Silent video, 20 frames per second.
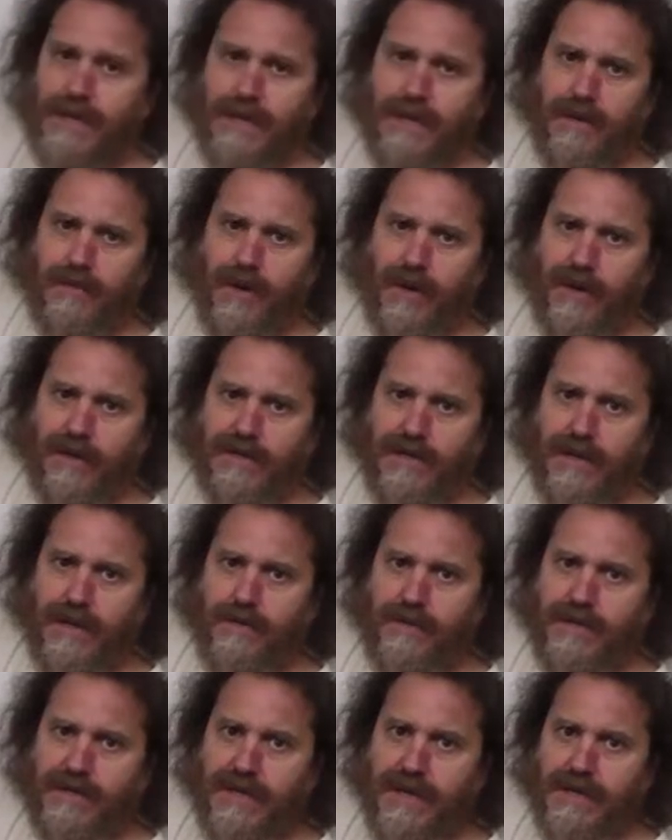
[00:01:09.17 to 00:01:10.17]
the amount of
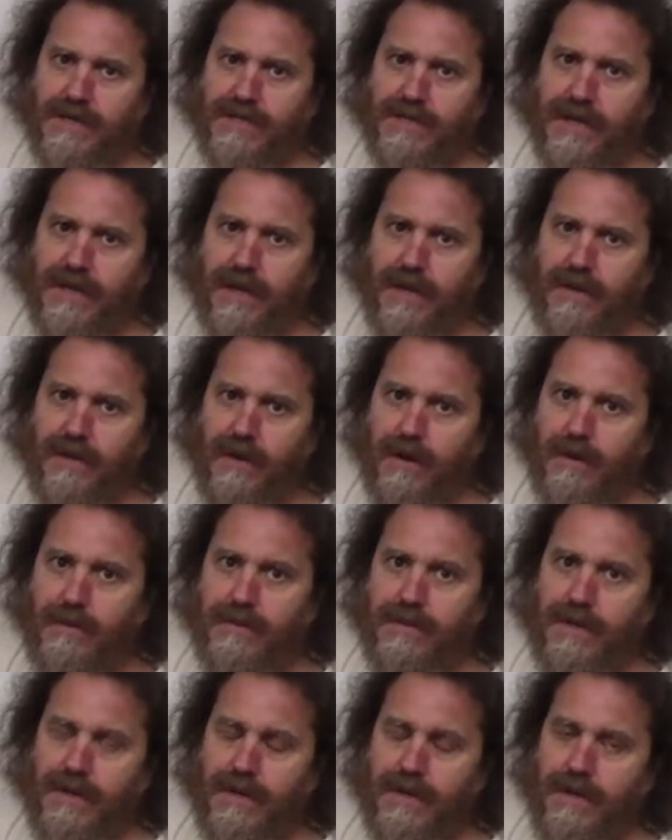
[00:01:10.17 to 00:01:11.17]
time it takes to get there.
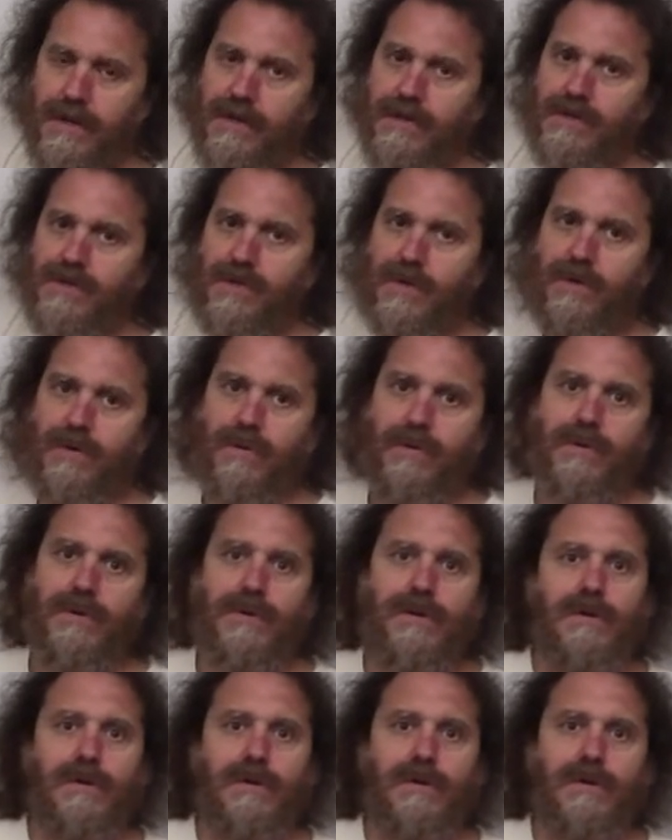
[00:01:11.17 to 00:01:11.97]
So